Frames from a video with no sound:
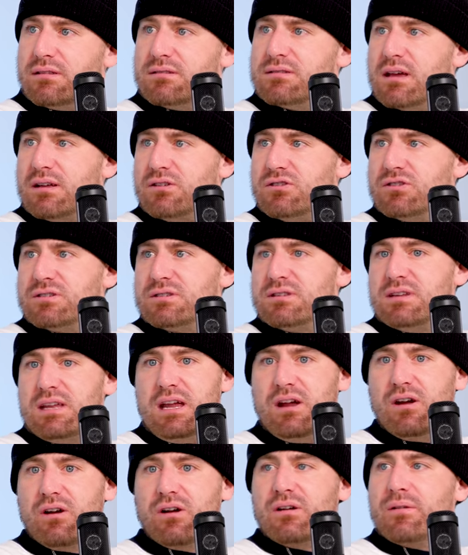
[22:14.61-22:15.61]
It's like
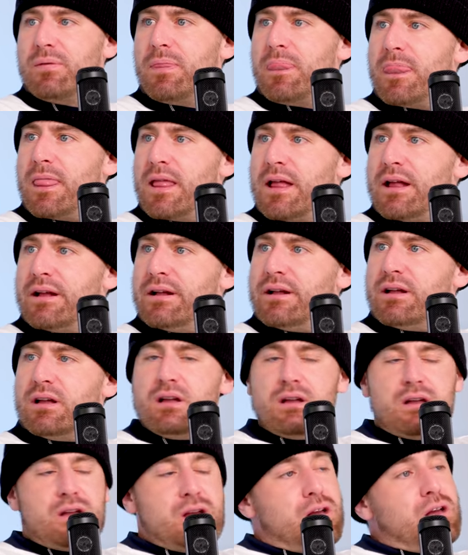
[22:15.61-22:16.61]
just here. Are they pressing
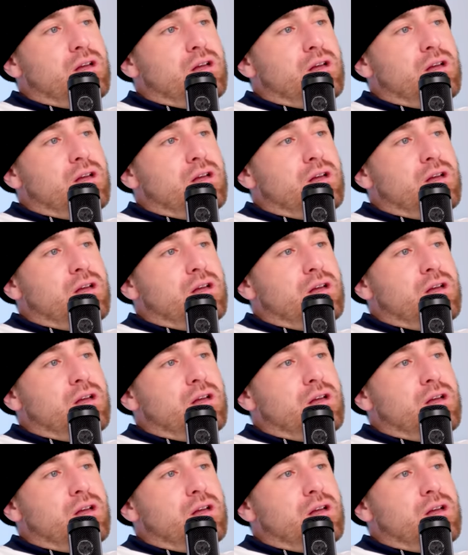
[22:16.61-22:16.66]
you?